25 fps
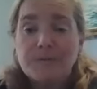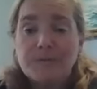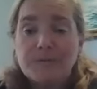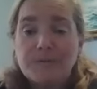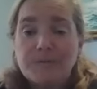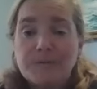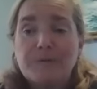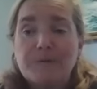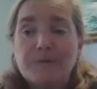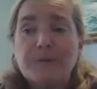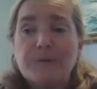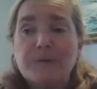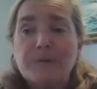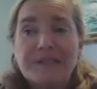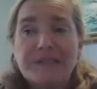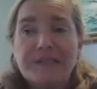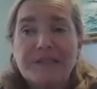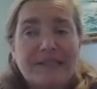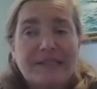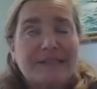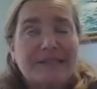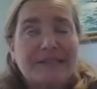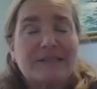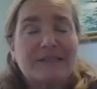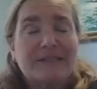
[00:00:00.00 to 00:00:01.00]
We
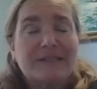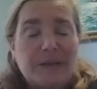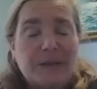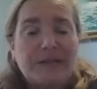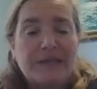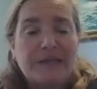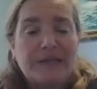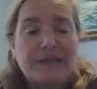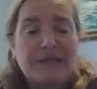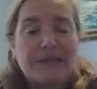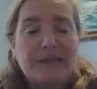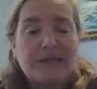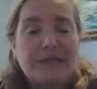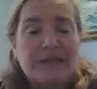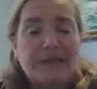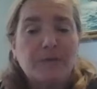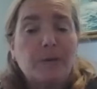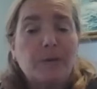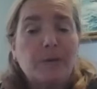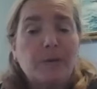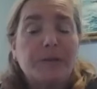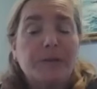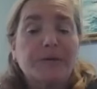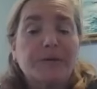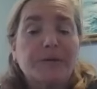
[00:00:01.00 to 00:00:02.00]
really
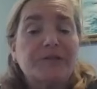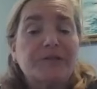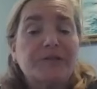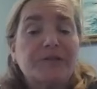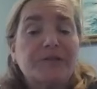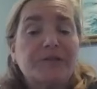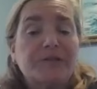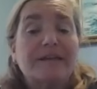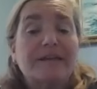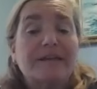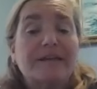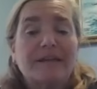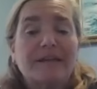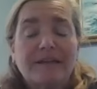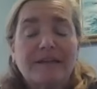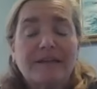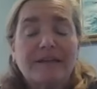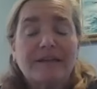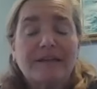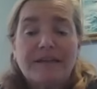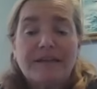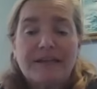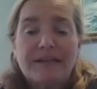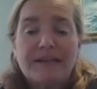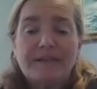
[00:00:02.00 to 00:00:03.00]
expanded what we were
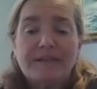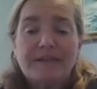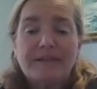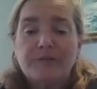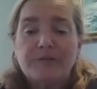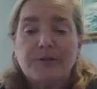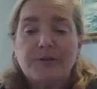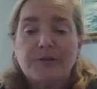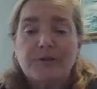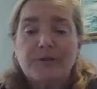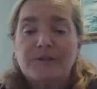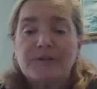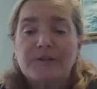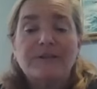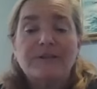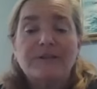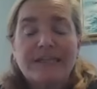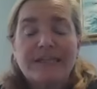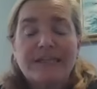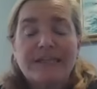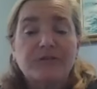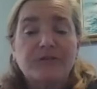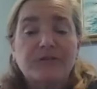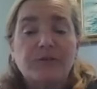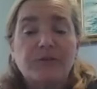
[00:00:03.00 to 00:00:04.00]
doing in terms of
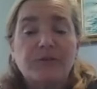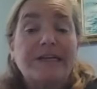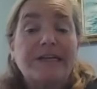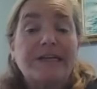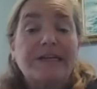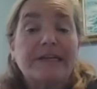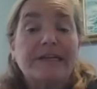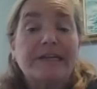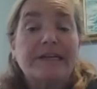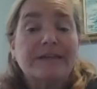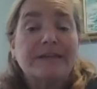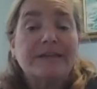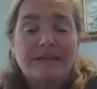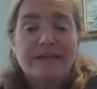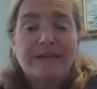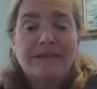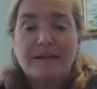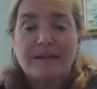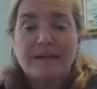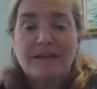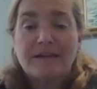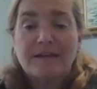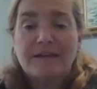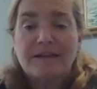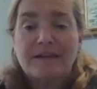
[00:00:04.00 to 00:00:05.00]
land training
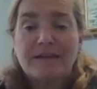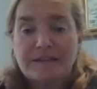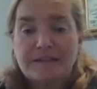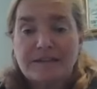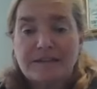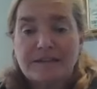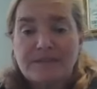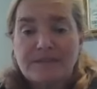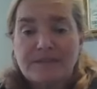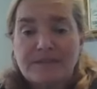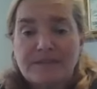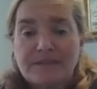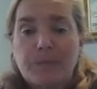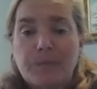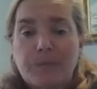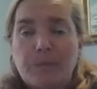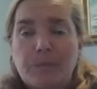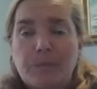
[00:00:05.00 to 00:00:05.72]
to